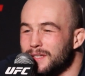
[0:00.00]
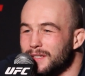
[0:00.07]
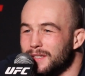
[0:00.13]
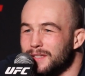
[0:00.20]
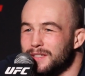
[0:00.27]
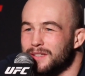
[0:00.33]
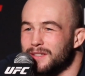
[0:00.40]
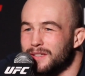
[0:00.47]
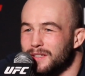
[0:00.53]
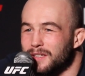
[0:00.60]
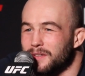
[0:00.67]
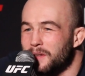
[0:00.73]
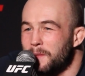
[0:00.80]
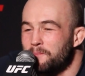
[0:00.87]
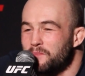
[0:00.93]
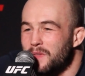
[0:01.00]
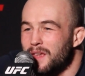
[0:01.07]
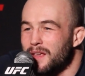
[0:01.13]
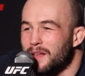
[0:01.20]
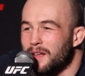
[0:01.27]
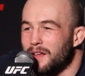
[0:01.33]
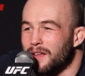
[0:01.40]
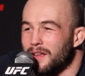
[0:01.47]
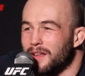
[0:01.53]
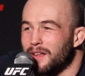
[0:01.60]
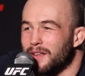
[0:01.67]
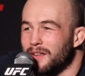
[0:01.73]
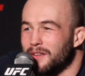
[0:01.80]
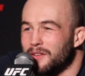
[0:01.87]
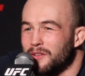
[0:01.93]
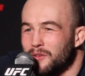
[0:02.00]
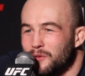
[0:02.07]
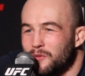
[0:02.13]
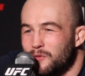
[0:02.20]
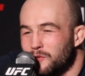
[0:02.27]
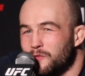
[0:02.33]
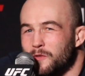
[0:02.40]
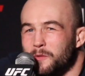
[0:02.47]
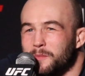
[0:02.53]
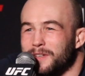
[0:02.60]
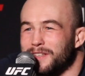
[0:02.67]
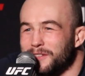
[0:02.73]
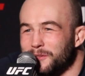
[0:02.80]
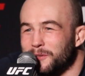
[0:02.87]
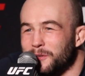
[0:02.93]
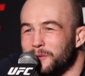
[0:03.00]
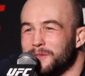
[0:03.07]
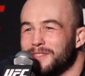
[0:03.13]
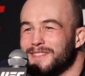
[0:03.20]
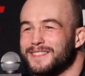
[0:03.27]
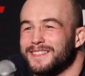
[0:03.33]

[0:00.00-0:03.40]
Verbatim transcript: It's uh, uh good for me, you know.